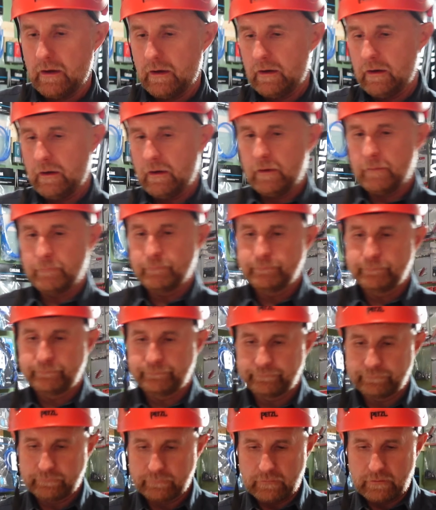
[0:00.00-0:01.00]
Like
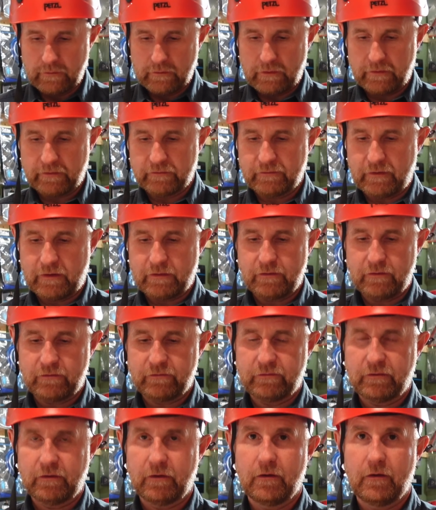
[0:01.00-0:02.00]
I say,
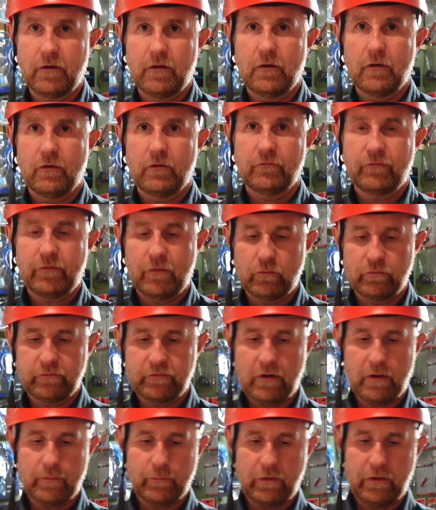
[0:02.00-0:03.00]
this folds
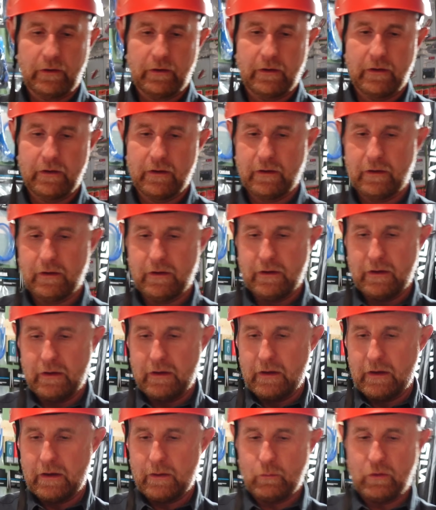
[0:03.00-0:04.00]
up,
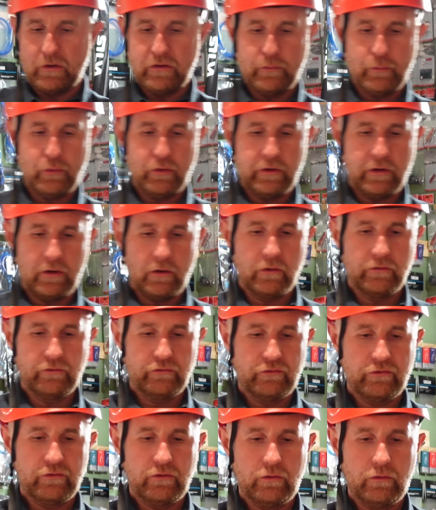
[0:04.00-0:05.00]
and when you put it
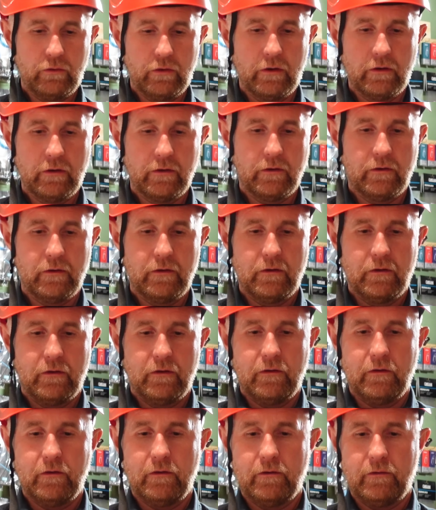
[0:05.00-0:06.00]
onto
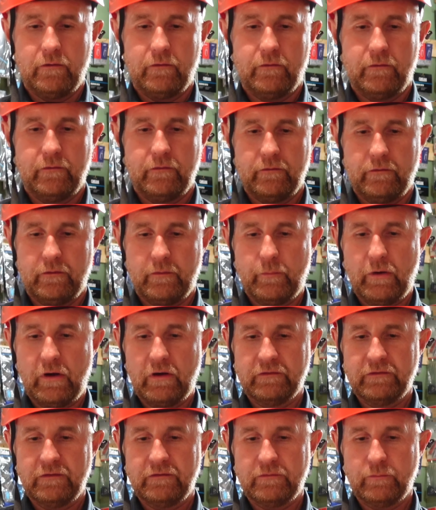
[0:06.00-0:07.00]
the
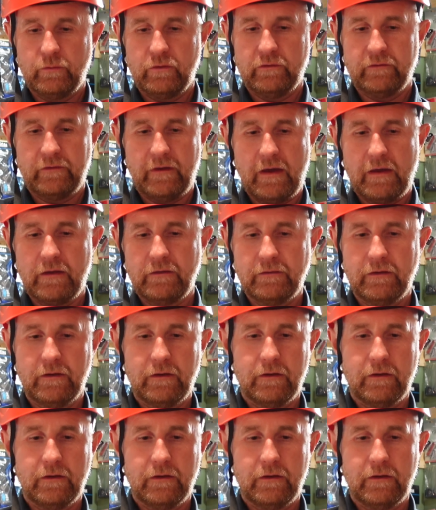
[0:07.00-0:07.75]
participant's head